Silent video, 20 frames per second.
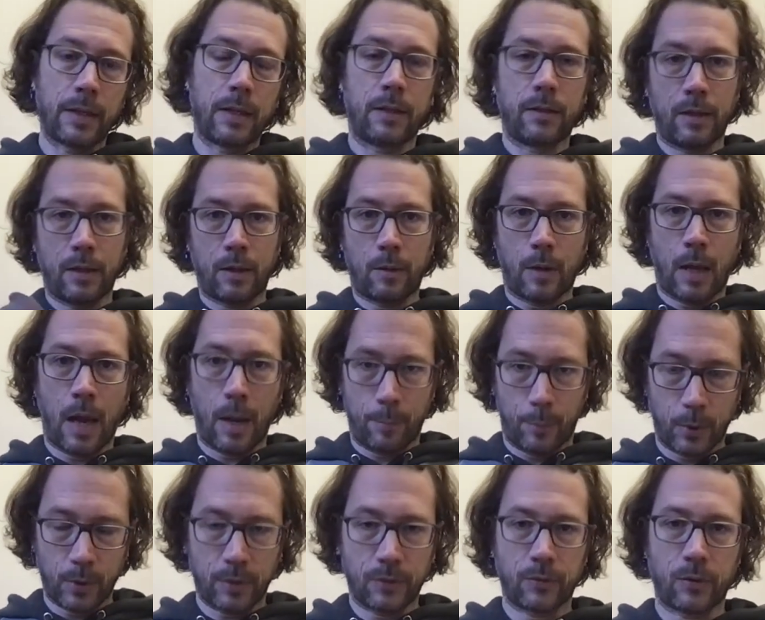And their
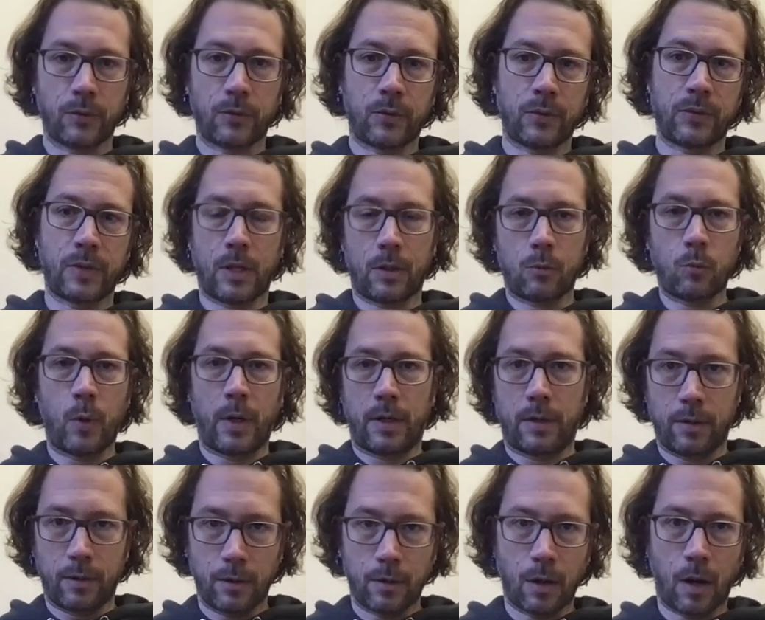hypothesis is that
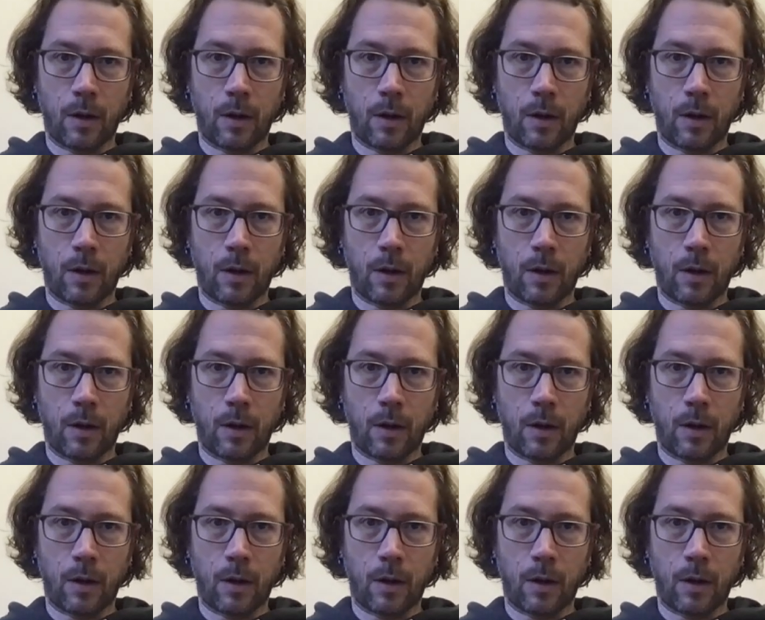when